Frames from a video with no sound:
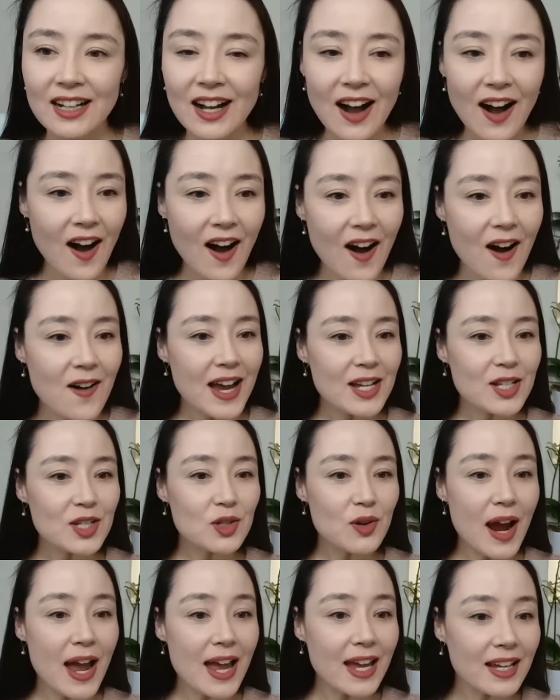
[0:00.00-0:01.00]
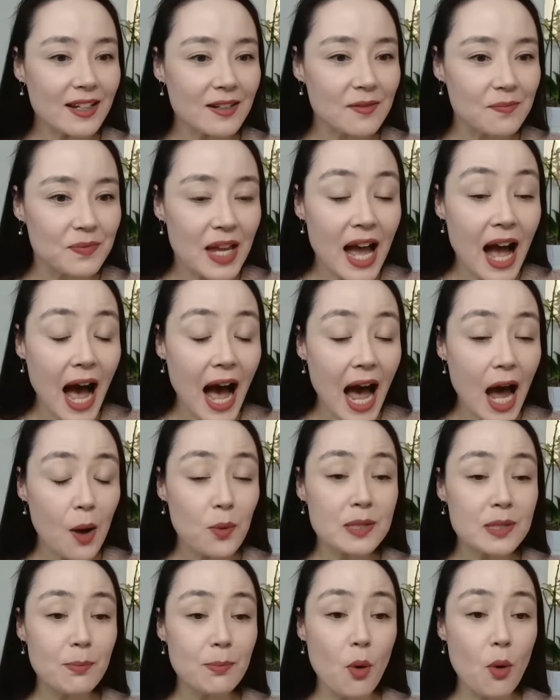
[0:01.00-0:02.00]
Okay, Trang, I was
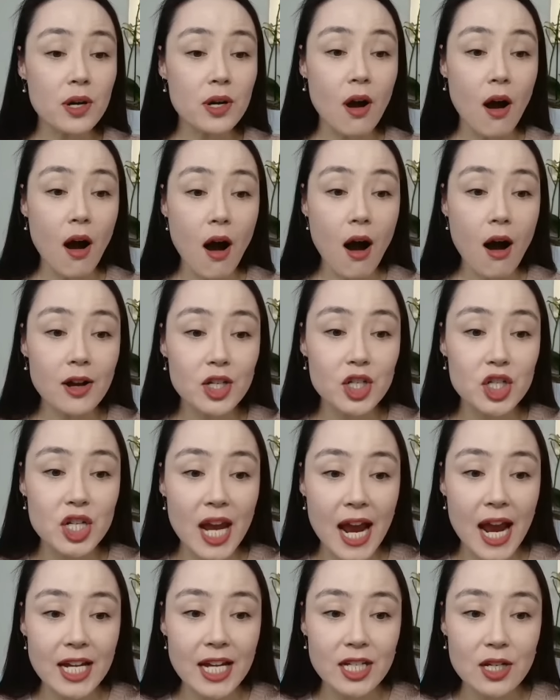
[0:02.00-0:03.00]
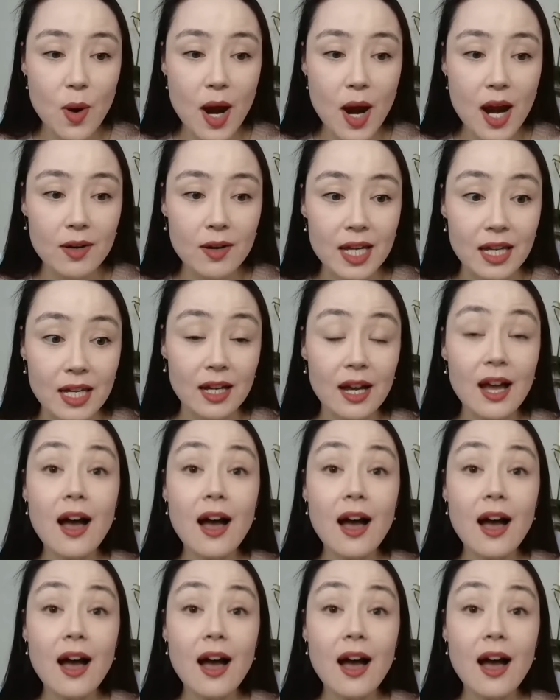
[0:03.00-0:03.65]
born on January.